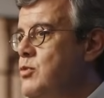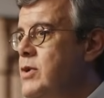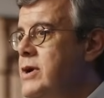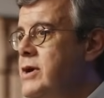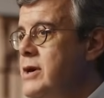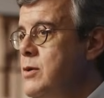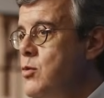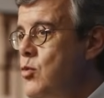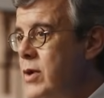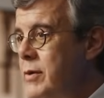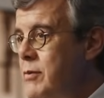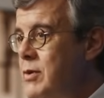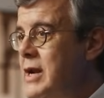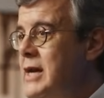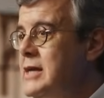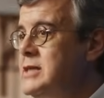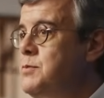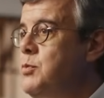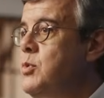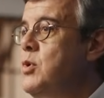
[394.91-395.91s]
where we will
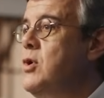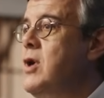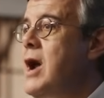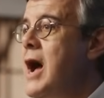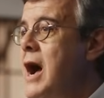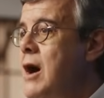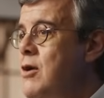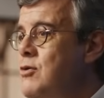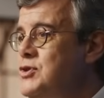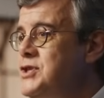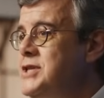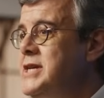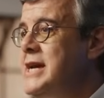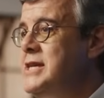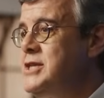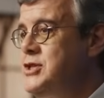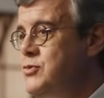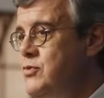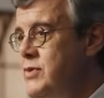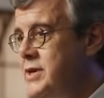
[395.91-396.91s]
explore how
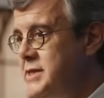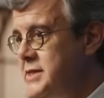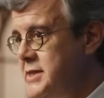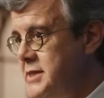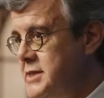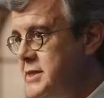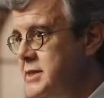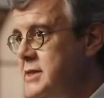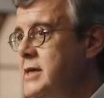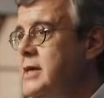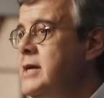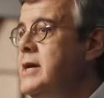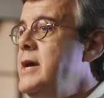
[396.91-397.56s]
such risks